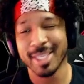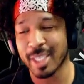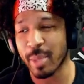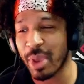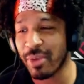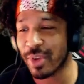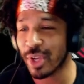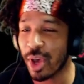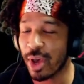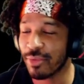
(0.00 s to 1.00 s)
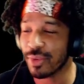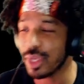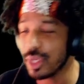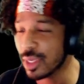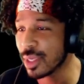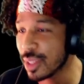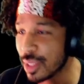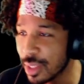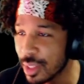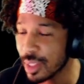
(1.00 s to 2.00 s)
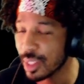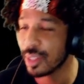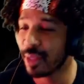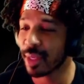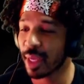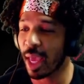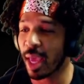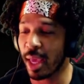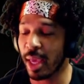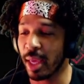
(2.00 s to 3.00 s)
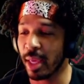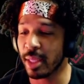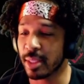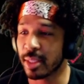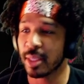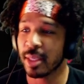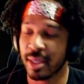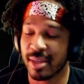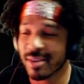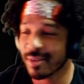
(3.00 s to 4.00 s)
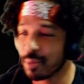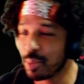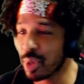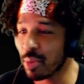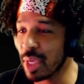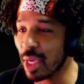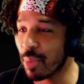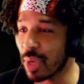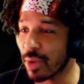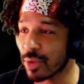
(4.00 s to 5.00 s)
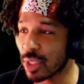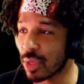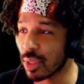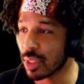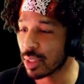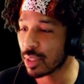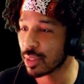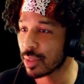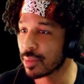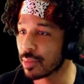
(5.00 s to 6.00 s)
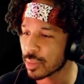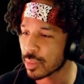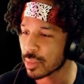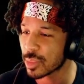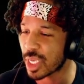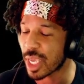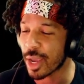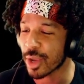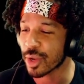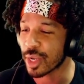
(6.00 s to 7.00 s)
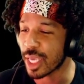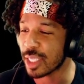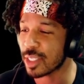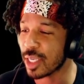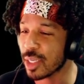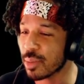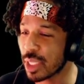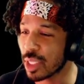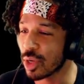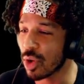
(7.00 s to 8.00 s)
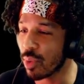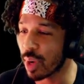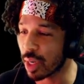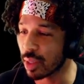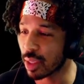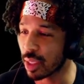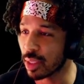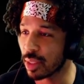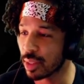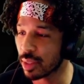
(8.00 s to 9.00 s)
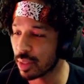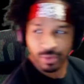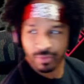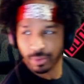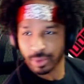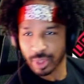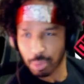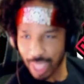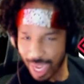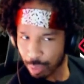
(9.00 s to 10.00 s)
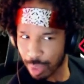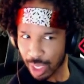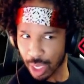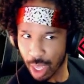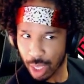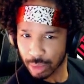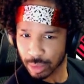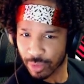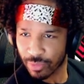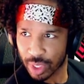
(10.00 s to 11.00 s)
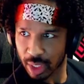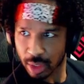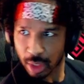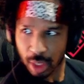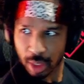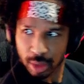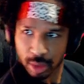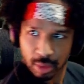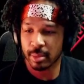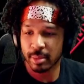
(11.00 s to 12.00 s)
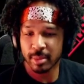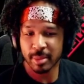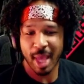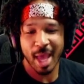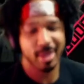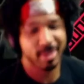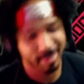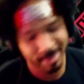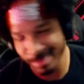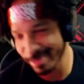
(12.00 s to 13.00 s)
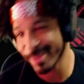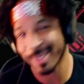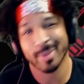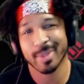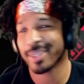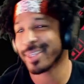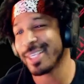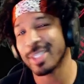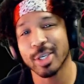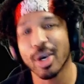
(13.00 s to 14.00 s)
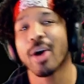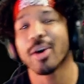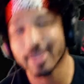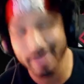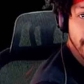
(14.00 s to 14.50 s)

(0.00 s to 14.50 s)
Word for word: he said, "Pay for the coffee and put me up in Arizona." He out here in AZ in the middle of nowhere, huh? The Black Pentagon? The fuck is this? The Black Pentagon. Easy call.